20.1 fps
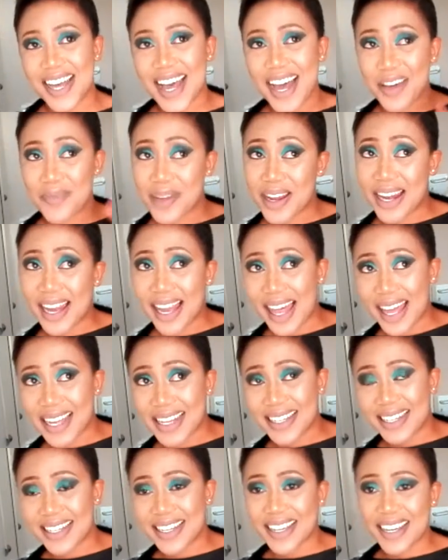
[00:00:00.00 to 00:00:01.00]
I mean
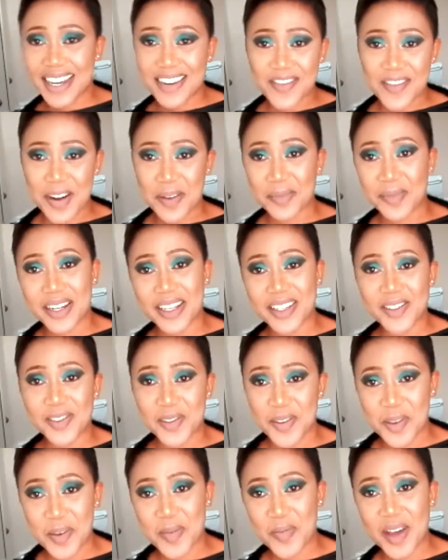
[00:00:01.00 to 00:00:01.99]
lightning and rumbling, so
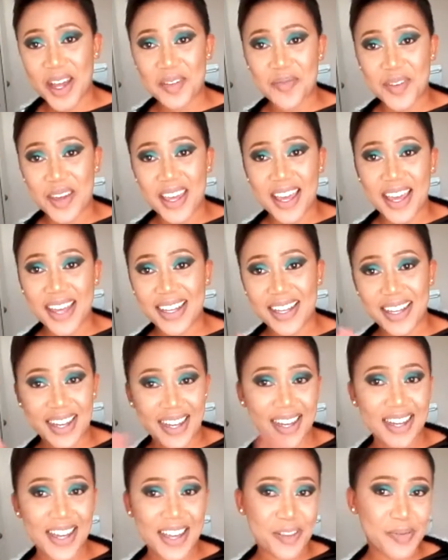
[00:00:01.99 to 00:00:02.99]
you might be
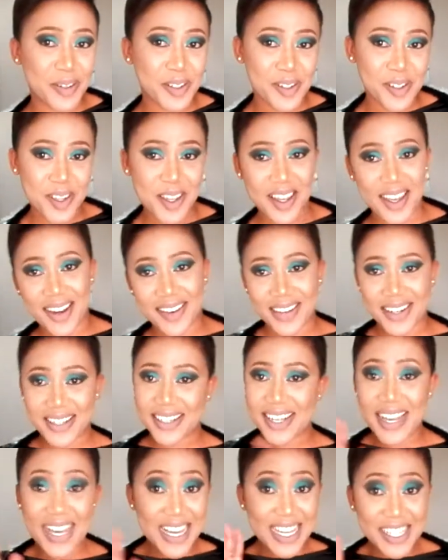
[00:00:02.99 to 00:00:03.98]
able to hear it.
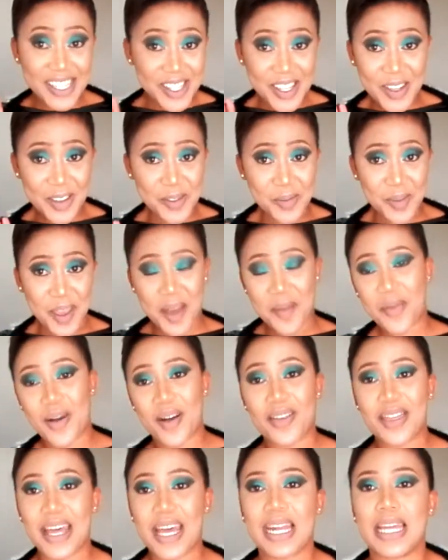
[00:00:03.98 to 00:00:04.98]
Excuse me
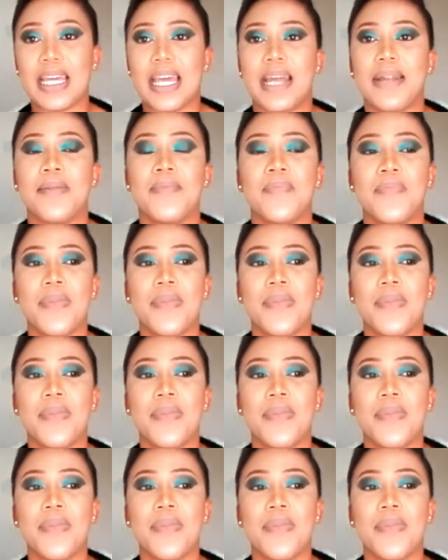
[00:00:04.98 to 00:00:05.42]
about that again.